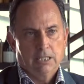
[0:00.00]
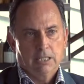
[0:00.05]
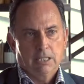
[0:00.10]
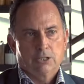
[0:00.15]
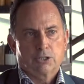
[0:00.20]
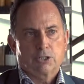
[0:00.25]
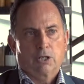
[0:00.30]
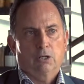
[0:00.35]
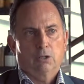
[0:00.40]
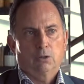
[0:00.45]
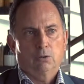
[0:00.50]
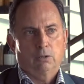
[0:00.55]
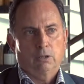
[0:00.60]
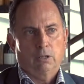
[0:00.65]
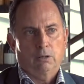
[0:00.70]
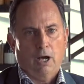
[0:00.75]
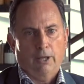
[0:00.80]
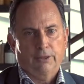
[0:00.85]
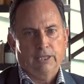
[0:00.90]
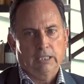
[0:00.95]
So
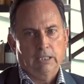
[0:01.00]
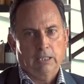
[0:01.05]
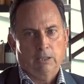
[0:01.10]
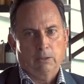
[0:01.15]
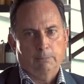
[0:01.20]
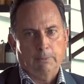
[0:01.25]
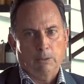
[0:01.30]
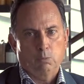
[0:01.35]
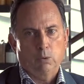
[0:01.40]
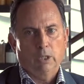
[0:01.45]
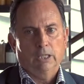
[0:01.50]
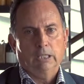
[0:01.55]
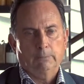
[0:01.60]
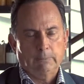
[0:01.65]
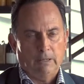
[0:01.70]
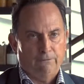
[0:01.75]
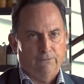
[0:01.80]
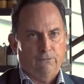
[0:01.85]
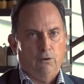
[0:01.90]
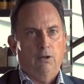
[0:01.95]
I think you've got to be willing to
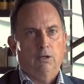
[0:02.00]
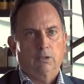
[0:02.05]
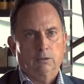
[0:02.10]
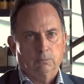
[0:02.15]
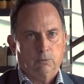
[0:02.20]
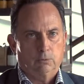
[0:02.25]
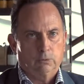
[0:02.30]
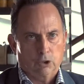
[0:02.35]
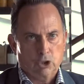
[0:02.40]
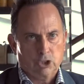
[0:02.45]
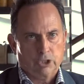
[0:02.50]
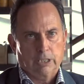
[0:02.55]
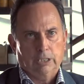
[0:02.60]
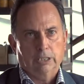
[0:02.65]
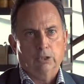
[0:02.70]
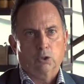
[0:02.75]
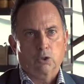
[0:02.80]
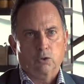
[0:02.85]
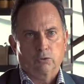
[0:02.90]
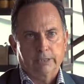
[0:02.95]
be vulnerable and to share
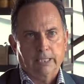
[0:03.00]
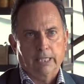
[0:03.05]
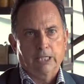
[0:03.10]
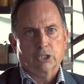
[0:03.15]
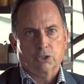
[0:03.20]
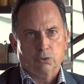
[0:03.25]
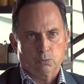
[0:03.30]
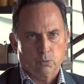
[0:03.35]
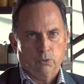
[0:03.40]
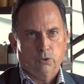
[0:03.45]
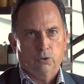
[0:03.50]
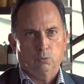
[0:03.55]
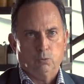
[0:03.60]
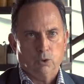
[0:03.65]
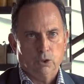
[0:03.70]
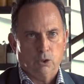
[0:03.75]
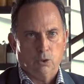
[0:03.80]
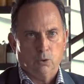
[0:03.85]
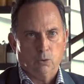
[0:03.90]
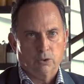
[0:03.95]
your creation with the
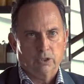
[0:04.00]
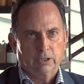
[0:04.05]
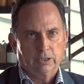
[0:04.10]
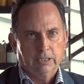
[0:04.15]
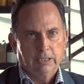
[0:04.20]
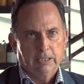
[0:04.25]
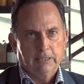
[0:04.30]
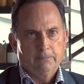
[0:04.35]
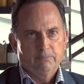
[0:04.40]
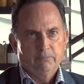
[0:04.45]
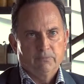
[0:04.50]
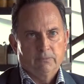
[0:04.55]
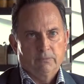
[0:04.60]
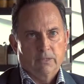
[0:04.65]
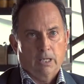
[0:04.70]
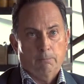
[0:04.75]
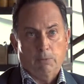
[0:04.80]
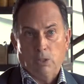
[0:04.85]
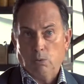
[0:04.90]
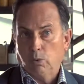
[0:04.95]
world.
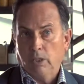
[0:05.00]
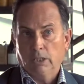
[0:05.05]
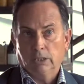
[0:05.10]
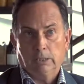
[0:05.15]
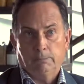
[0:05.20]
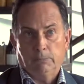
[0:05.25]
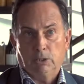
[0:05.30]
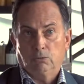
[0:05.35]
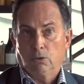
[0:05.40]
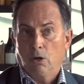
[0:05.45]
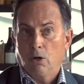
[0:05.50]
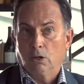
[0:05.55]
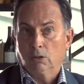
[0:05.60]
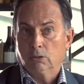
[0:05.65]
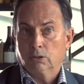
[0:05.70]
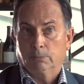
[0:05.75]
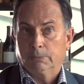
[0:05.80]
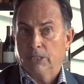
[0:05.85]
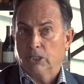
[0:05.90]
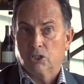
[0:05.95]
Be willing to be wrong,
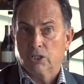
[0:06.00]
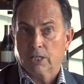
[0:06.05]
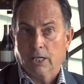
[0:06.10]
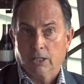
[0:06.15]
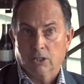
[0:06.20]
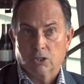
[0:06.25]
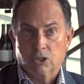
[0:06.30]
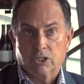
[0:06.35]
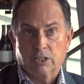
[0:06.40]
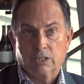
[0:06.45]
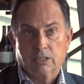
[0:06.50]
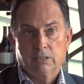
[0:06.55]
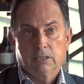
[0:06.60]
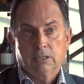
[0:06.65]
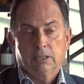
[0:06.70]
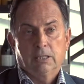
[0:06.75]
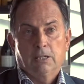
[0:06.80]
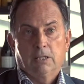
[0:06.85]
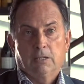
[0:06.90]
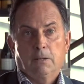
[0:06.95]
to be judged,
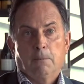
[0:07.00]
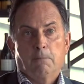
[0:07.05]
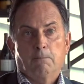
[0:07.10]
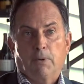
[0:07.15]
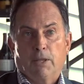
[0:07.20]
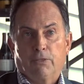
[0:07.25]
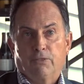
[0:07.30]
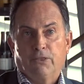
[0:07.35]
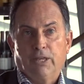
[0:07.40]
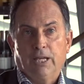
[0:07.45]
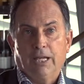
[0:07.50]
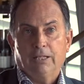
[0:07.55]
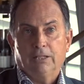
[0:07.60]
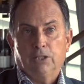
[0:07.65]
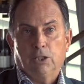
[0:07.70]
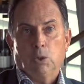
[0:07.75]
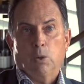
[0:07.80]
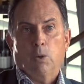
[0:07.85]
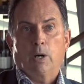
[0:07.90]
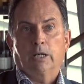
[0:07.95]
but then
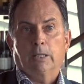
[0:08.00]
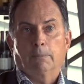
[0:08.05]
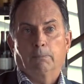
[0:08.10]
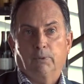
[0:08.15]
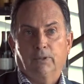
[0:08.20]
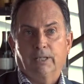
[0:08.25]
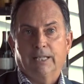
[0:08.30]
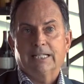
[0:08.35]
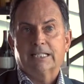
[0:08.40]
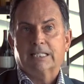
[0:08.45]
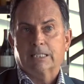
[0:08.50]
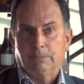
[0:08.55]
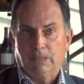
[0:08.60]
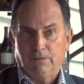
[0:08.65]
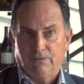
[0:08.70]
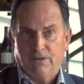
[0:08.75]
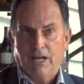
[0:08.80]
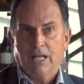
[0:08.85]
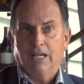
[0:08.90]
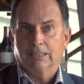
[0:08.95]
you are in a place to be
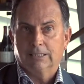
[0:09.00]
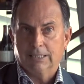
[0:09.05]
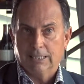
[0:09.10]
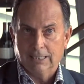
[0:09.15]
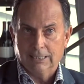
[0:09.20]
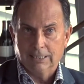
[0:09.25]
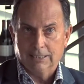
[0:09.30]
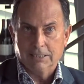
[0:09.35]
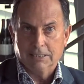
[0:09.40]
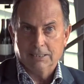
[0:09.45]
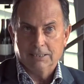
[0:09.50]
validated.